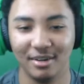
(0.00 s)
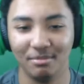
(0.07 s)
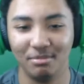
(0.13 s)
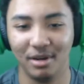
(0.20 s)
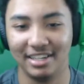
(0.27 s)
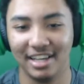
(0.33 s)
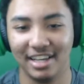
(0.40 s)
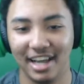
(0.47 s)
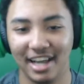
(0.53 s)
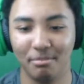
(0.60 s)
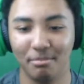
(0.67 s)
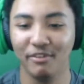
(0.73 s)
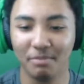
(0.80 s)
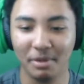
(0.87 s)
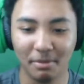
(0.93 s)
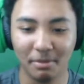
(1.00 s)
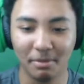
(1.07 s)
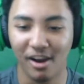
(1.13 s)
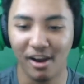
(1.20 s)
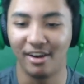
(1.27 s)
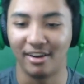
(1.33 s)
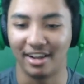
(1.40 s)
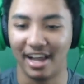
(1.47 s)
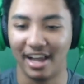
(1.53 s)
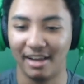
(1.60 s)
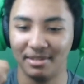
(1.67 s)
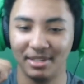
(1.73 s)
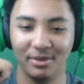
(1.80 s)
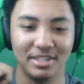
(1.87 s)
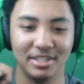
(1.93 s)
But I'm proving people wrong. I've
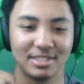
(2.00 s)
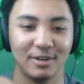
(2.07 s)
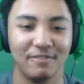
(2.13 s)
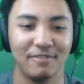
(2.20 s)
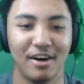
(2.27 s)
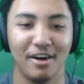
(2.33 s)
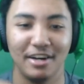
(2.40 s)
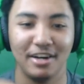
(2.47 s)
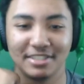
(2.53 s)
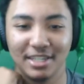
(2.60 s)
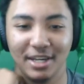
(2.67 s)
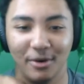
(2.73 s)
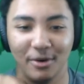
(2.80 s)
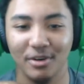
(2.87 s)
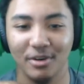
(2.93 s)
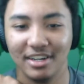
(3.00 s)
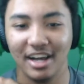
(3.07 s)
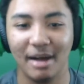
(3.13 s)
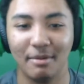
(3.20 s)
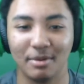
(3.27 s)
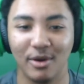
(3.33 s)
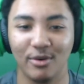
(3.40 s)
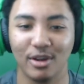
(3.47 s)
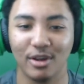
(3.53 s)
been doing it so far, so I'm going